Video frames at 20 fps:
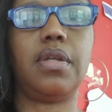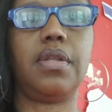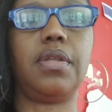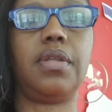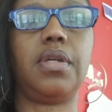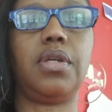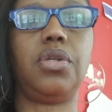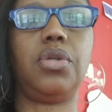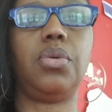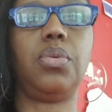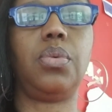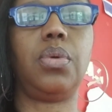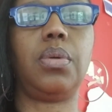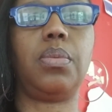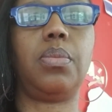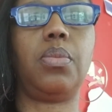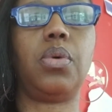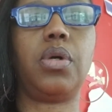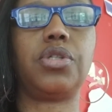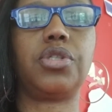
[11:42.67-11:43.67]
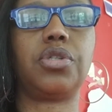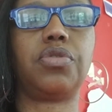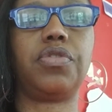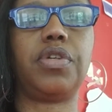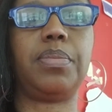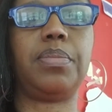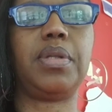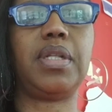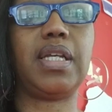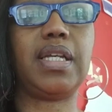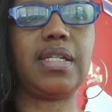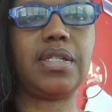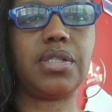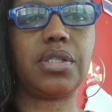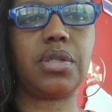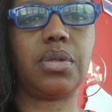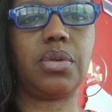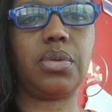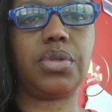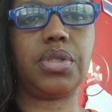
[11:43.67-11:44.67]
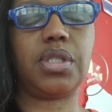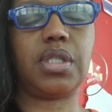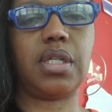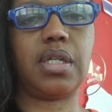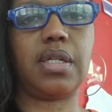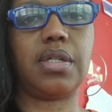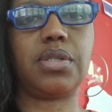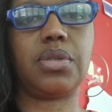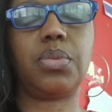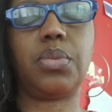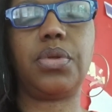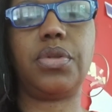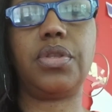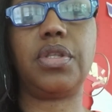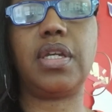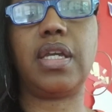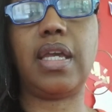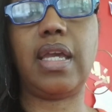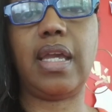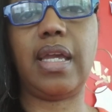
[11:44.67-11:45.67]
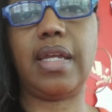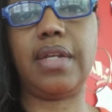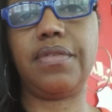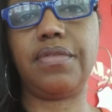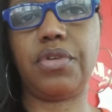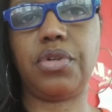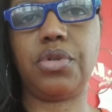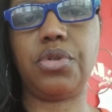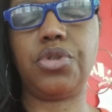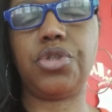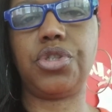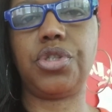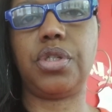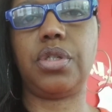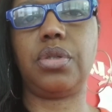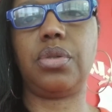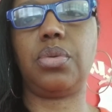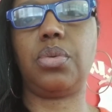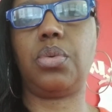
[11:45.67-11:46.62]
then you would want to replace those things with the canned version,